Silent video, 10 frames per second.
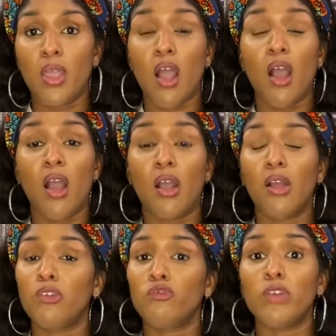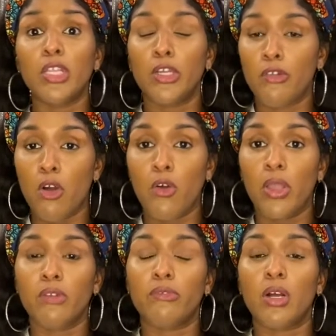are really
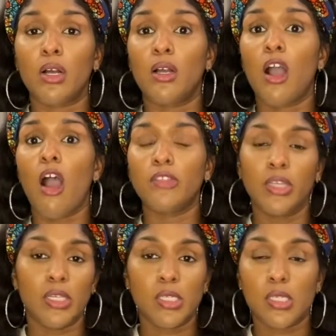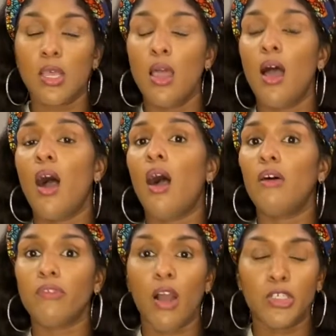growing regardless
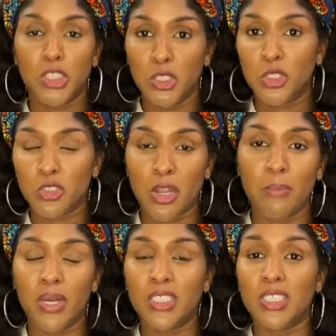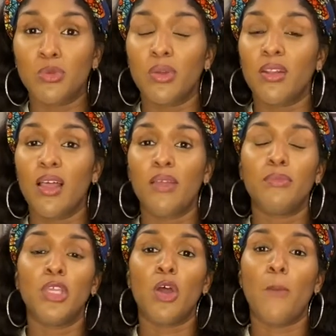of our shoestring budget with,
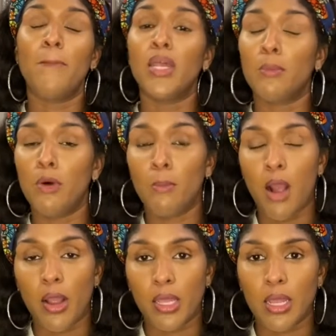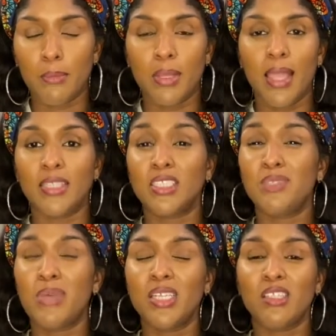you know, minimal marketing plan just
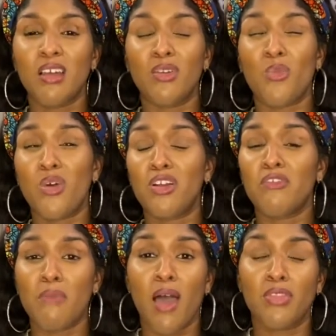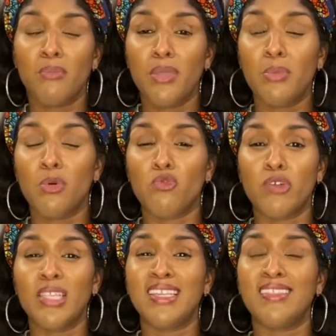based on word of mouth and people
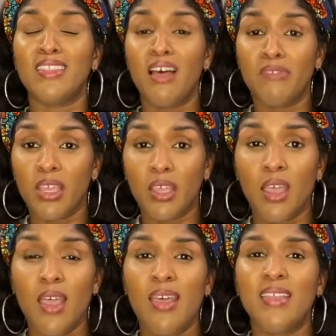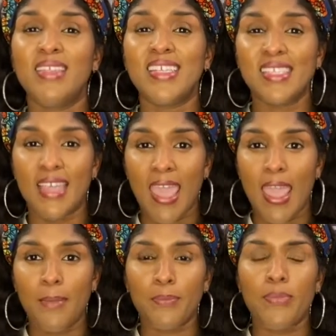really loving this
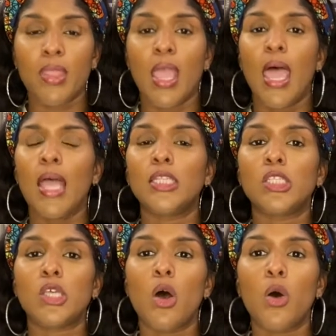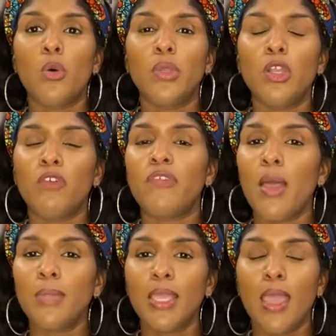game. And so, you know,
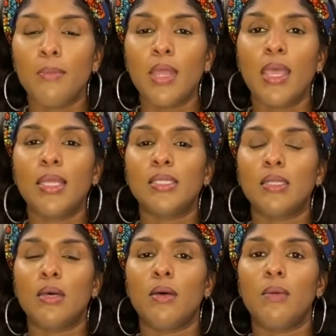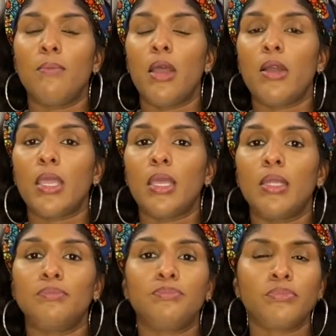family game night is an uh, American